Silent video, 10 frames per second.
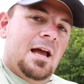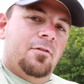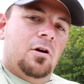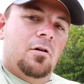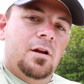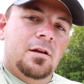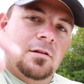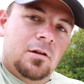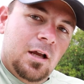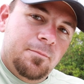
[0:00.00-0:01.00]
haven't already,
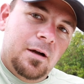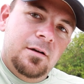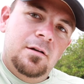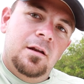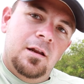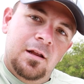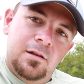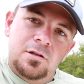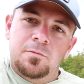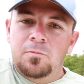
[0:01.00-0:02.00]
hit the like button and
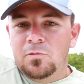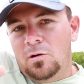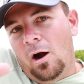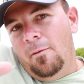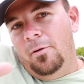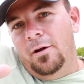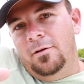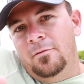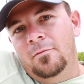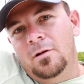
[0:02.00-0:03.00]
hit the subscribe
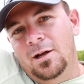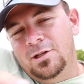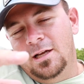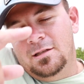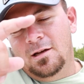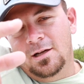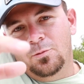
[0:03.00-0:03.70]
button. Catch you guys in the